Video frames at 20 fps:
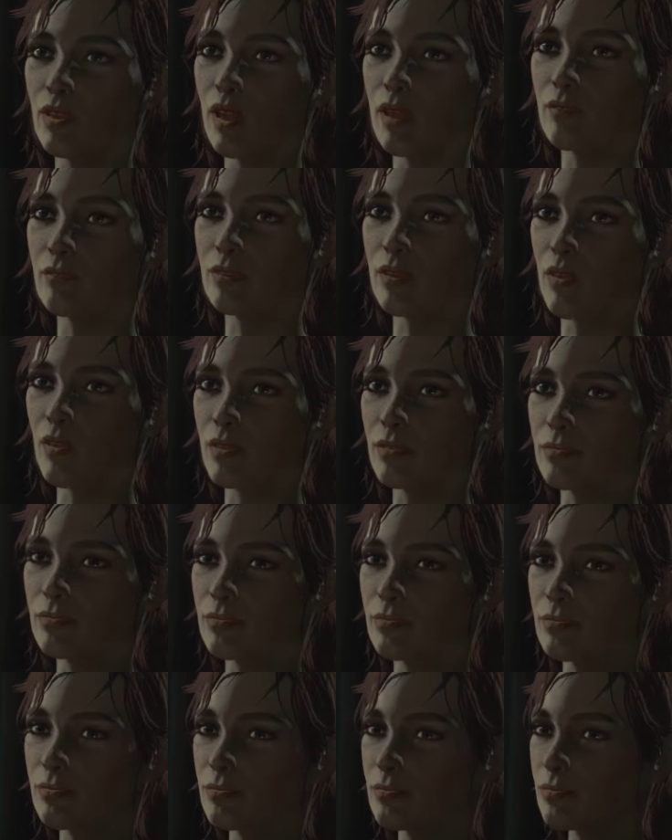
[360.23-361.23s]
traveling
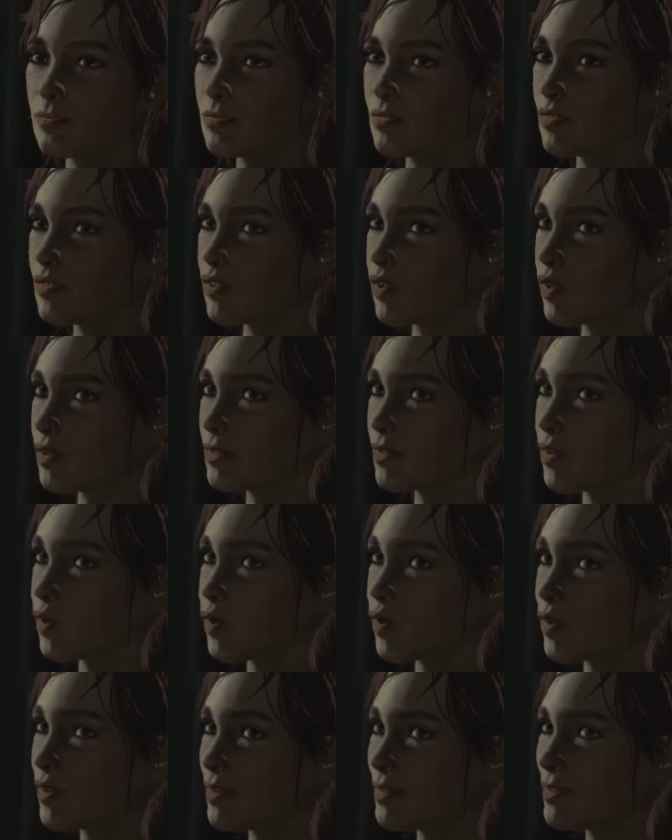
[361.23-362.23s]
with. There's
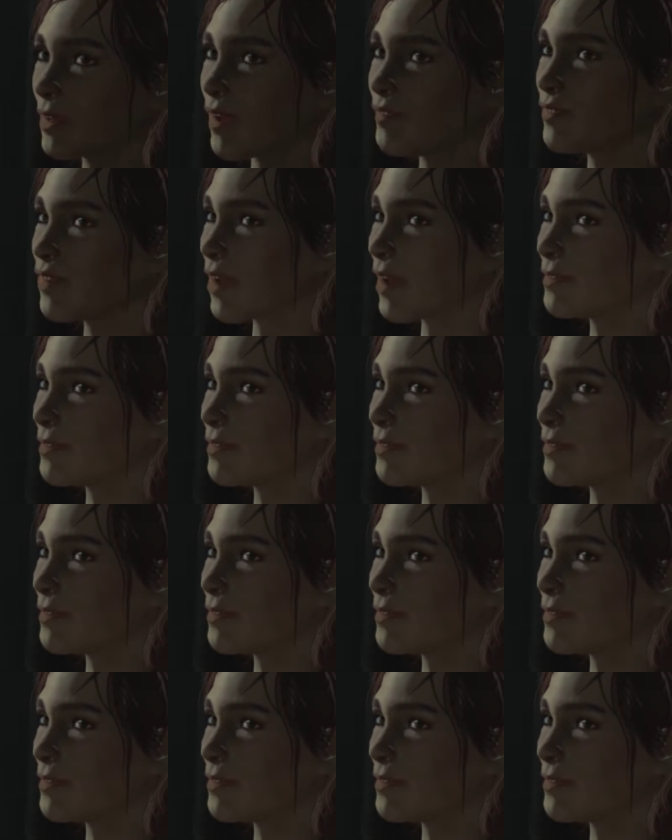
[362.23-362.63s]
no reason